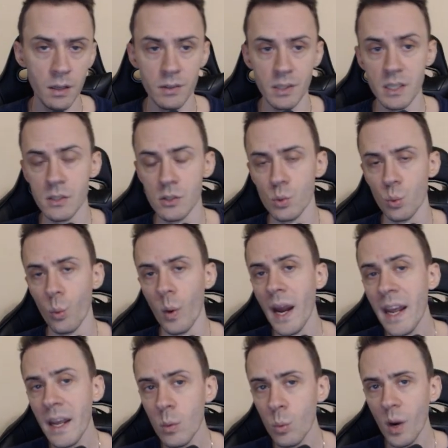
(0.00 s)
there is
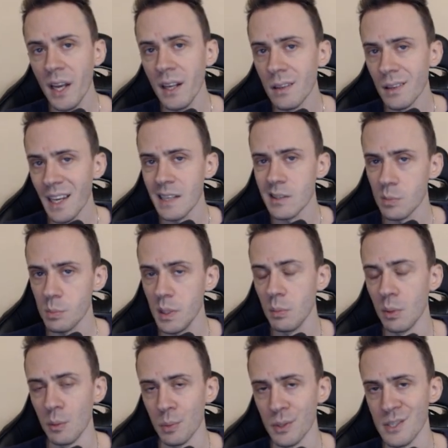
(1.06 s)
way less
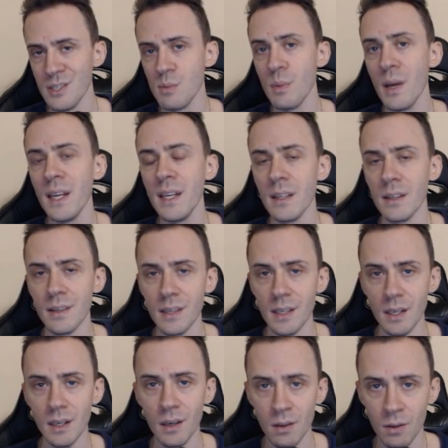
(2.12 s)
people participating
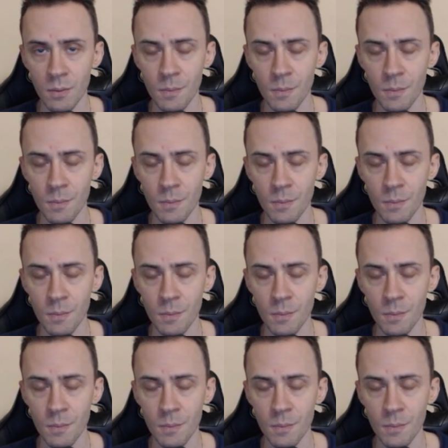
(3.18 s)
here